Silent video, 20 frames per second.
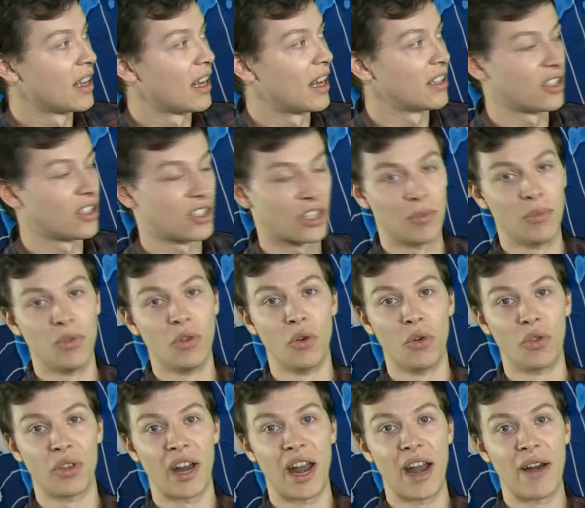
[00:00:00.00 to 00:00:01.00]
to some
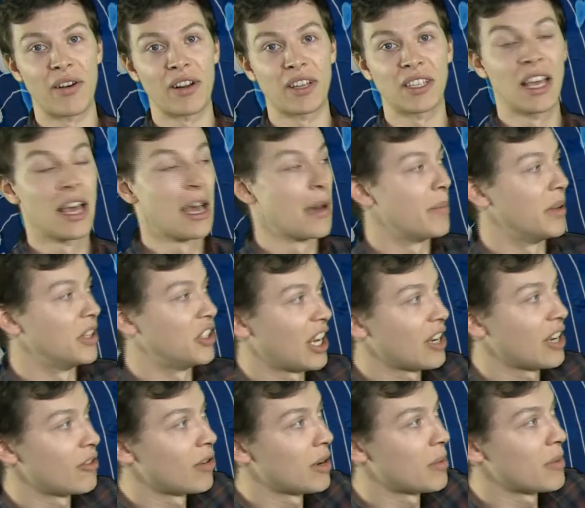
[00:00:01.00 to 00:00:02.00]
northern areas. But
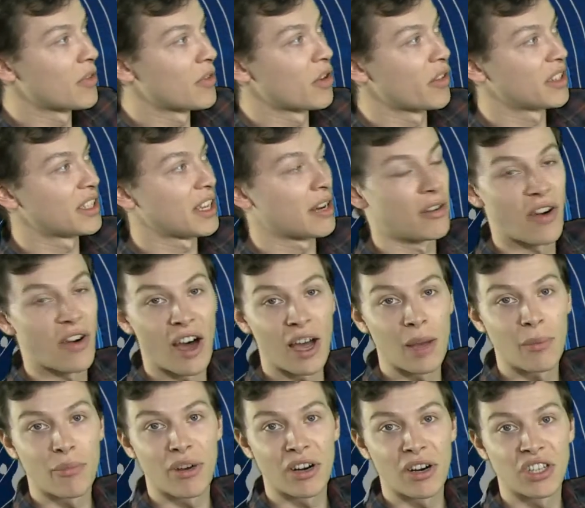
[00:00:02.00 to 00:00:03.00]
generally we've got this area of
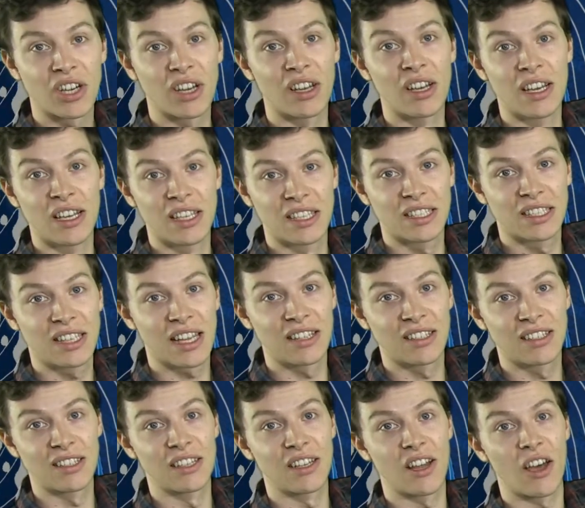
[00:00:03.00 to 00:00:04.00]
high pressure
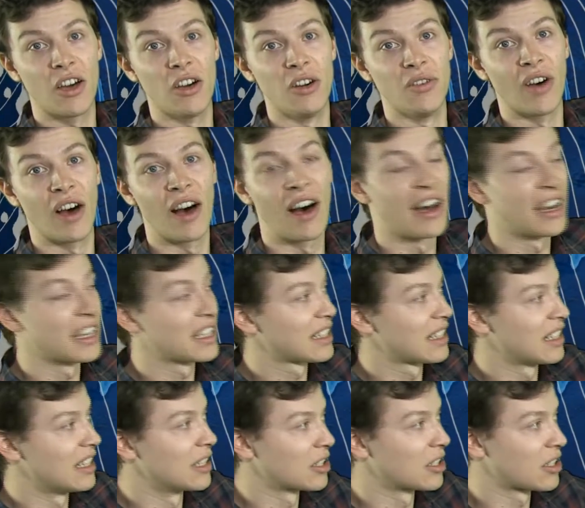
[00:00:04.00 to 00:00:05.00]
centred over
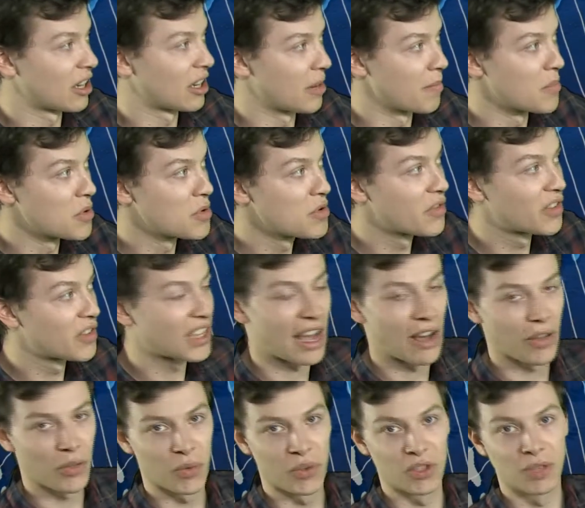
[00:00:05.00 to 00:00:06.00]
Iceland, going to move
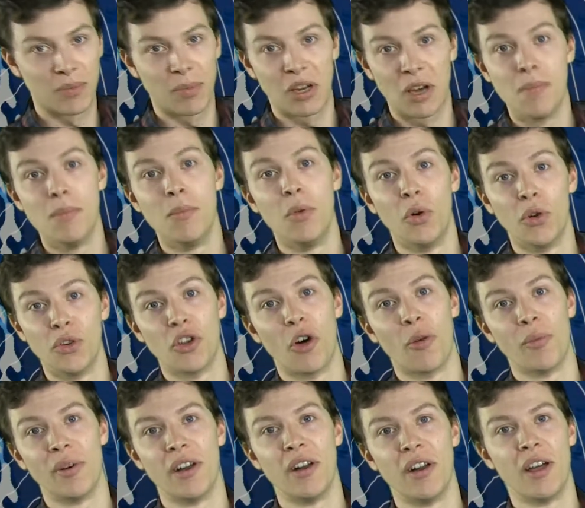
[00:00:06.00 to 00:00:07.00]
southwards, become more
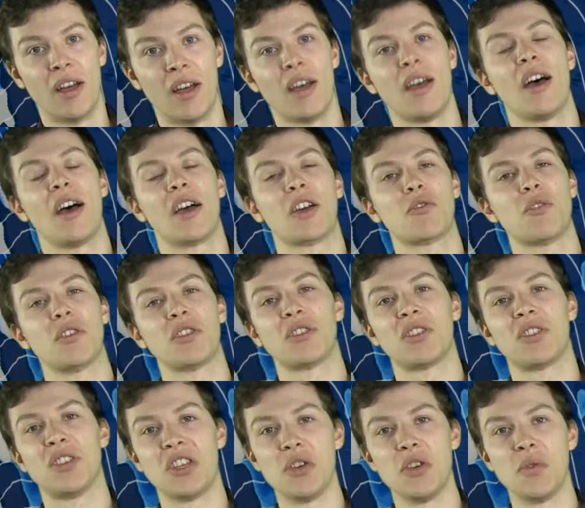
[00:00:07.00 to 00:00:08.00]
dominant across
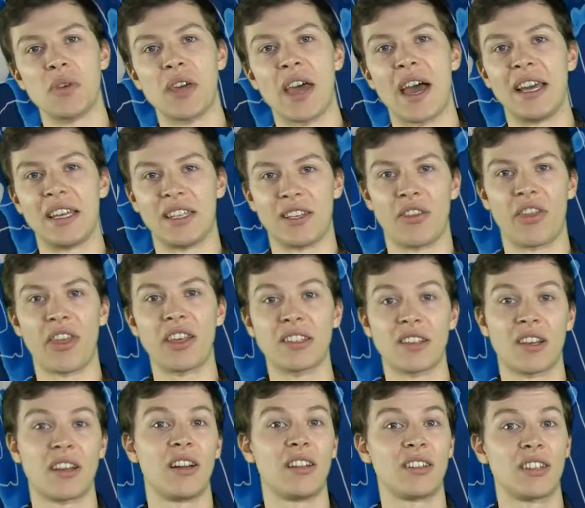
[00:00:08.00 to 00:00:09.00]
the UK. So things
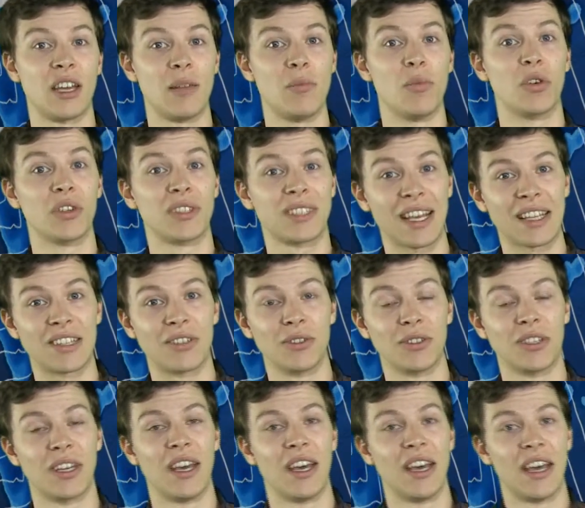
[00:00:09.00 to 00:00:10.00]
are going to turn more
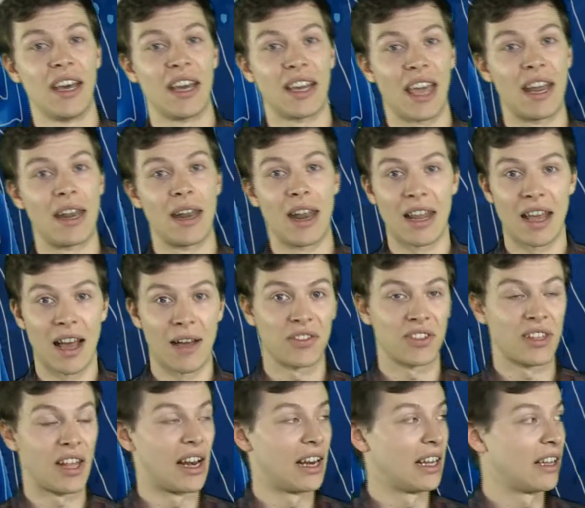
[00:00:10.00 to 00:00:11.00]
settled again
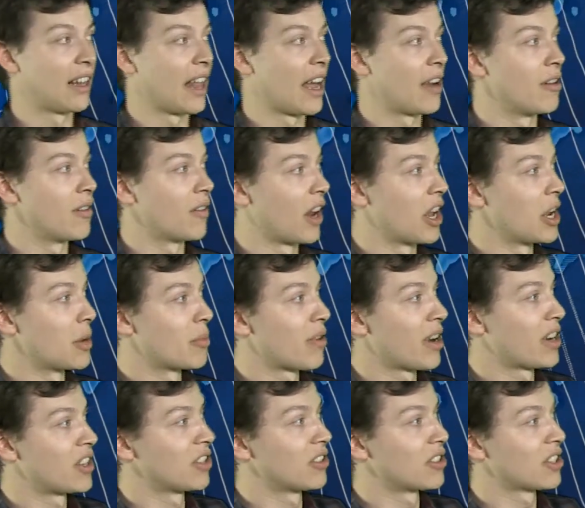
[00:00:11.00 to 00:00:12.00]
after that little area of low
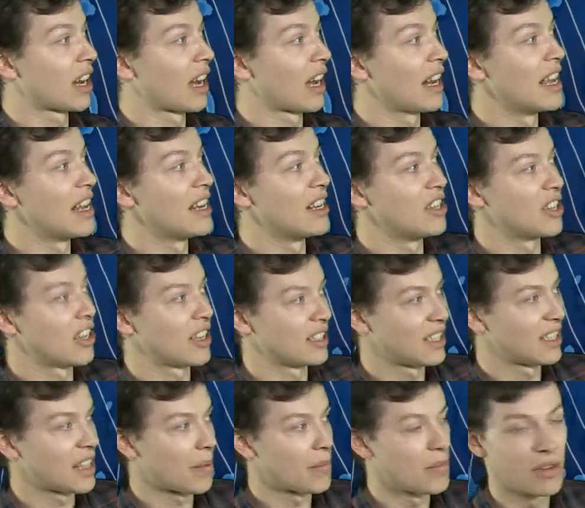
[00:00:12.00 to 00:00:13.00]
pressure is cleared. And you can
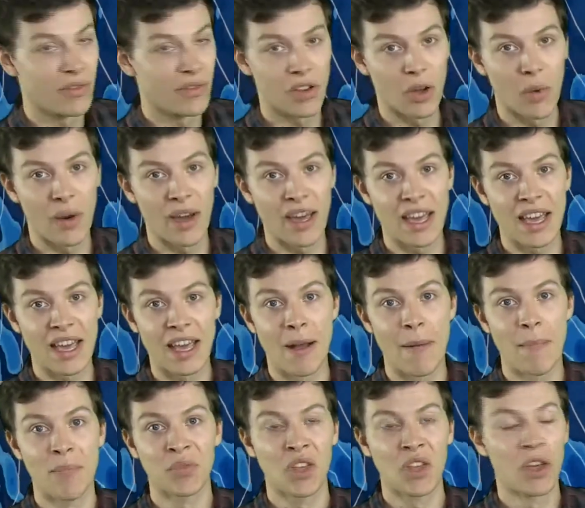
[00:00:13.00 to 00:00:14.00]
see that moving away here
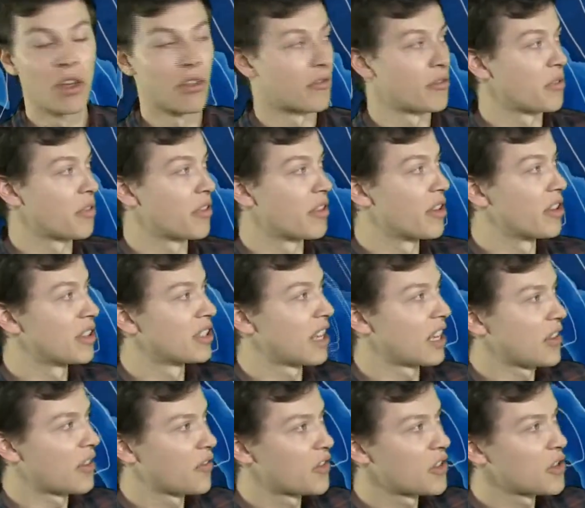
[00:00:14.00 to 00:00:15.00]
through
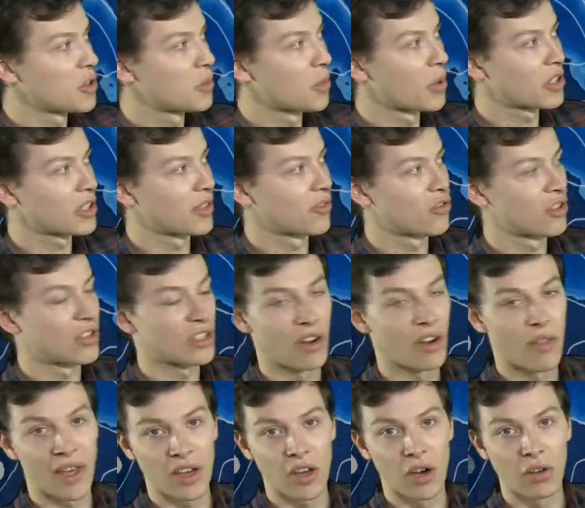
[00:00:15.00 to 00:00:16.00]
Thursday. A few spots of drizzle
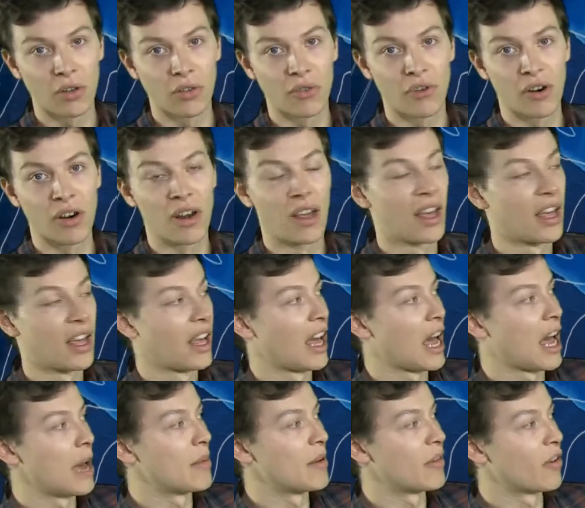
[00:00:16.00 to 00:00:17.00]
on that cold front
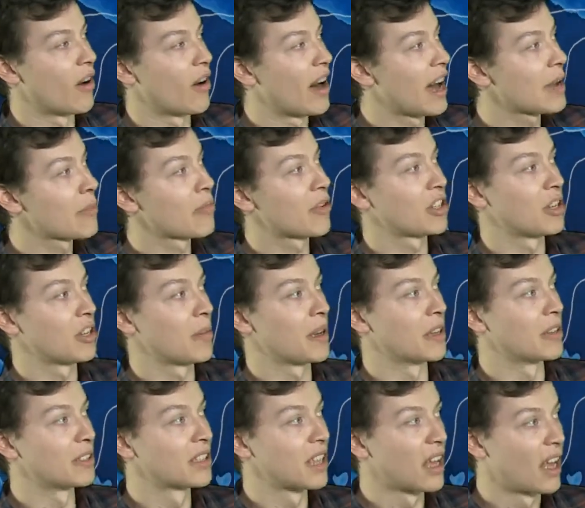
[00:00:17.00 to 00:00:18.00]
before high pressure
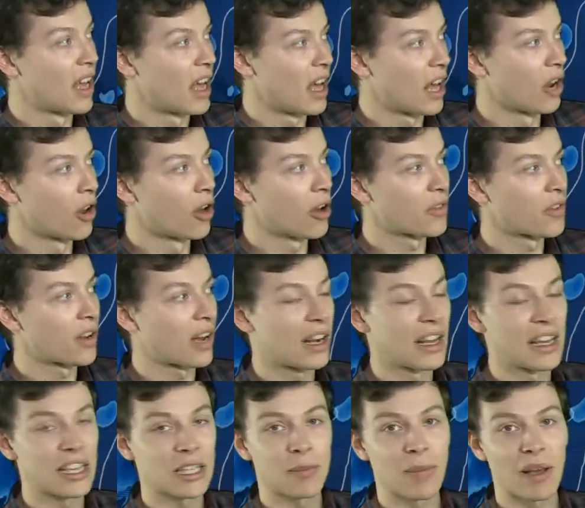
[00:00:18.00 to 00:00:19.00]
builds. A lot of
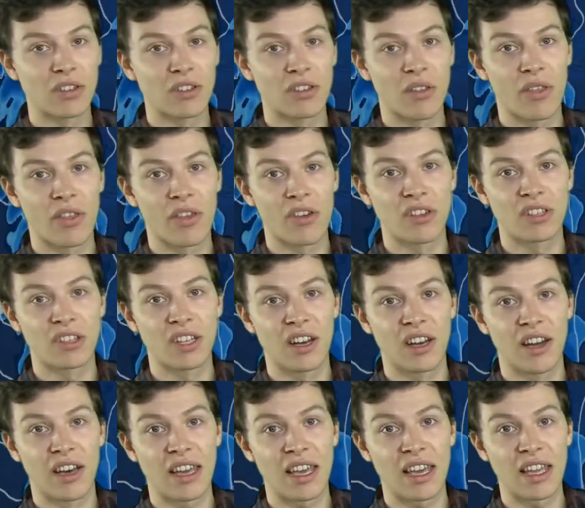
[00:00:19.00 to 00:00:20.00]
clear spells on Thursday
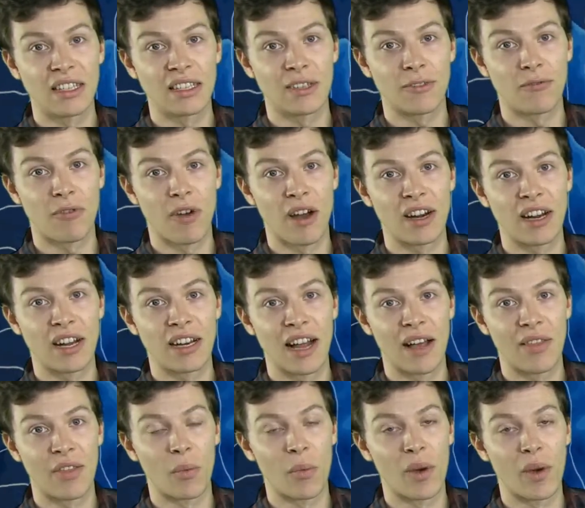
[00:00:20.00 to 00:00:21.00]
night into Friday
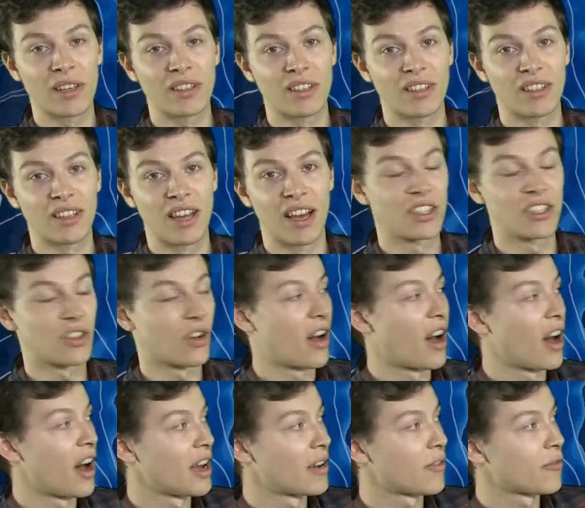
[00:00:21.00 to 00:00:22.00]
down the western side. So
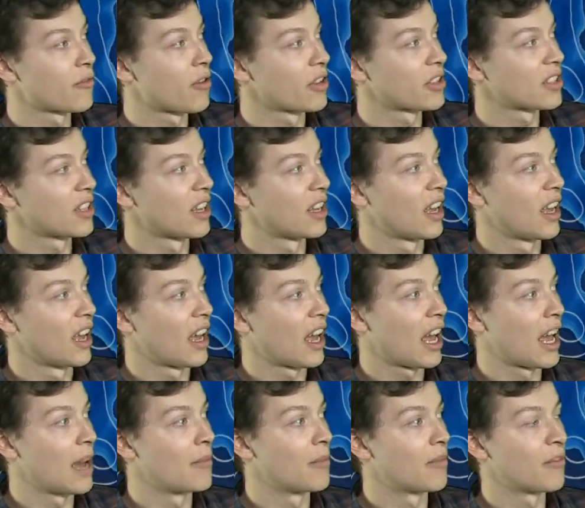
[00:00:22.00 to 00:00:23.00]
hard frost
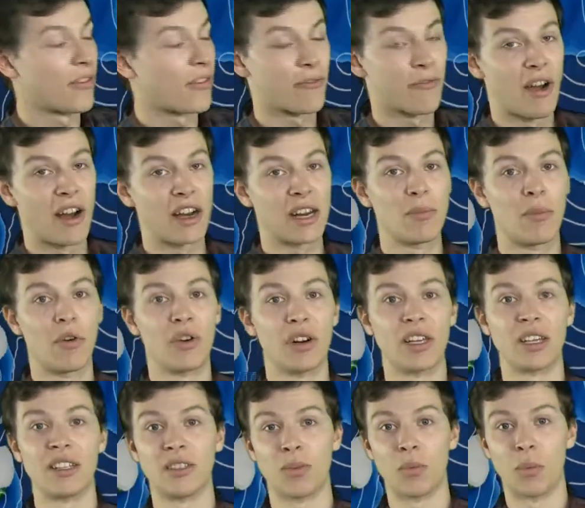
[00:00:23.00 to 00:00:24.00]
for Friday
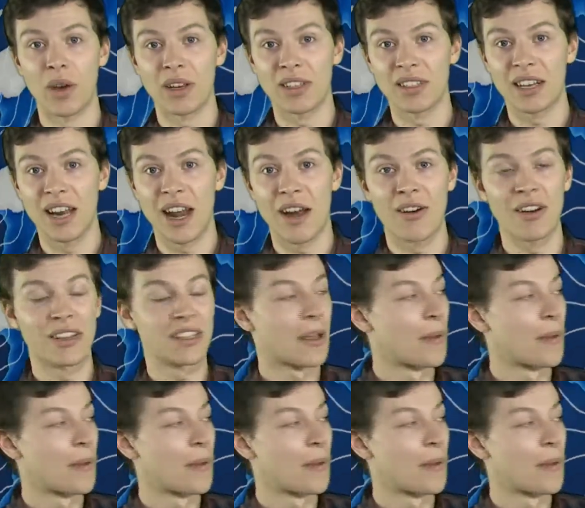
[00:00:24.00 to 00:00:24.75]
morning in some western areas.